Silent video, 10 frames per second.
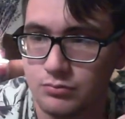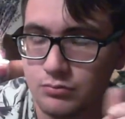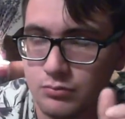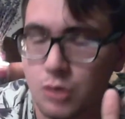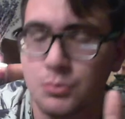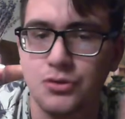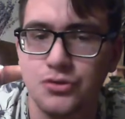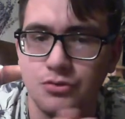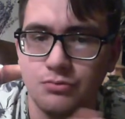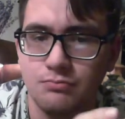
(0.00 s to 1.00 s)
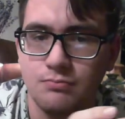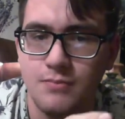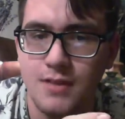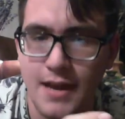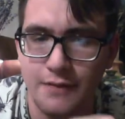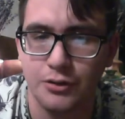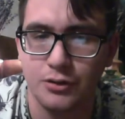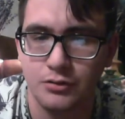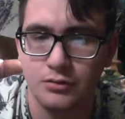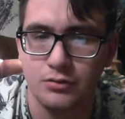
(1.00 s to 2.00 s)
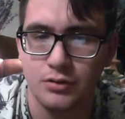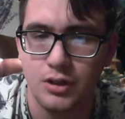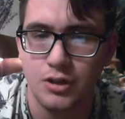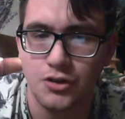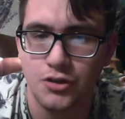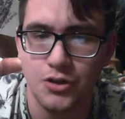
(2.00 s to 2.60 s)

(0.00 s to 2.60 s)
Almost never do